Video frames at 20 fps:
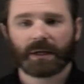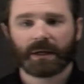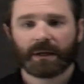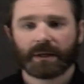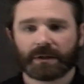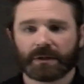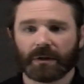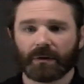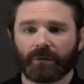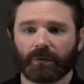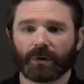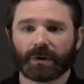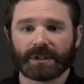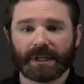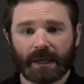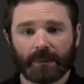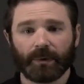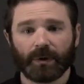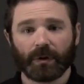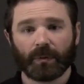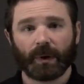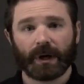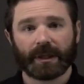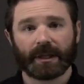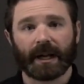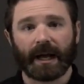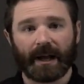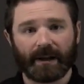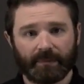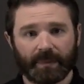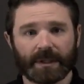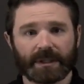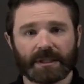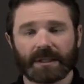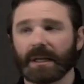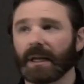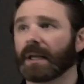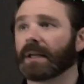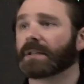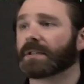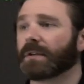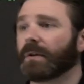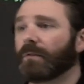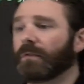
So for example, the way that I've been saying it so